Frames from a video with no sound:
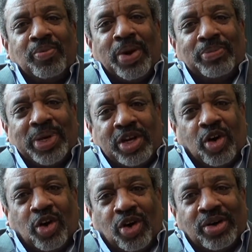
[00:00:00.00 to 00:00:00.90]
But
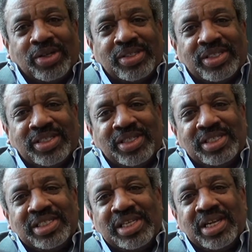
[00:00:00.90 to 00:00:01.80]
because
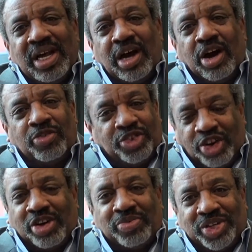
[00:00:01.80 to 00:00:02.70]
of
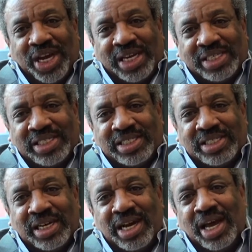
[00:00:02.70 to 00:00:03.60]
circumstances,
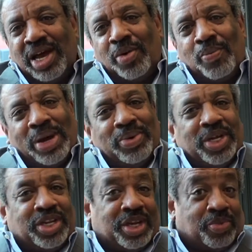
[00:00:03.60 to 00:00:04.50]

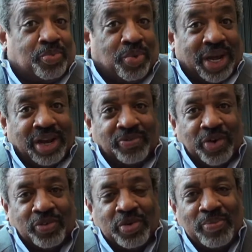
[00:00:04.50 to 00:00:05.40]
maybe the breakup
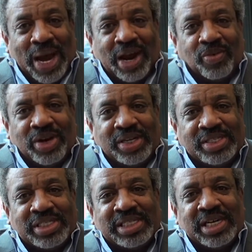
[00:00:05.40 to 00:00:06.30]
of a
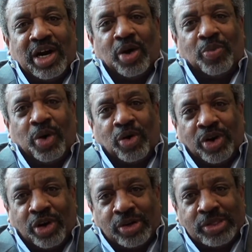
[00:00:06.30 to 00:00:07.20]
marriage, a
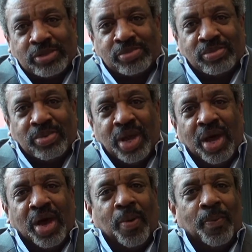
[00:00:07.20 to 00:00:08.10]
broken home,
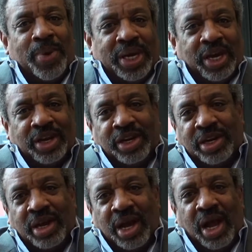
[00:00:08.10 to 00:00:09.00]

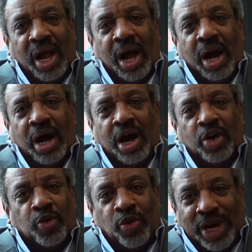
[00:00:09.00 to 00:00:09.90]
being
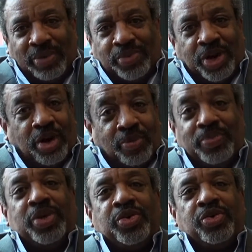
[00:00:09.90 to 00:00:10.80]
raped or
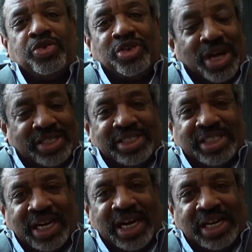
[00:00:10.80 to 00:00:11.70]
abused as a
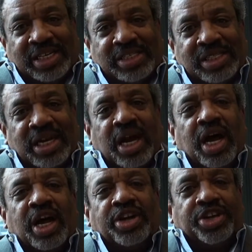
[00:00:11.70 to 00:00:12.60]
child,
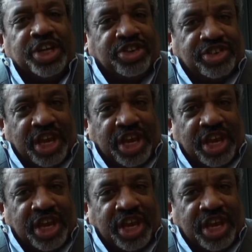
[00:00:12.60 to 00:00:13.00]
these